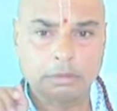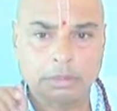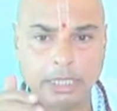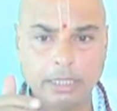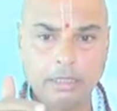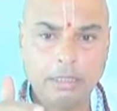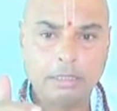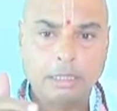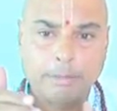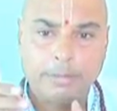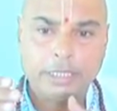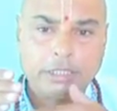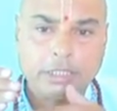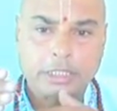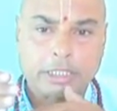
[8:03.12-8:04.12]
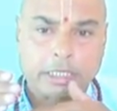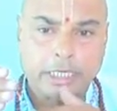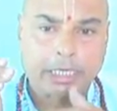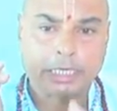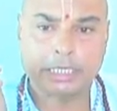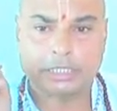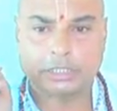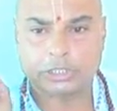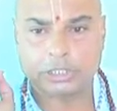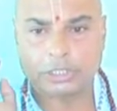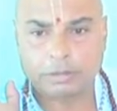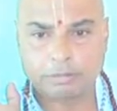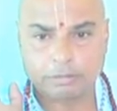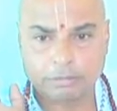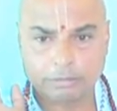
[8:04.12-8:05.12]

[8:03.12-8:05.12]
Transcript: then the basic techniques.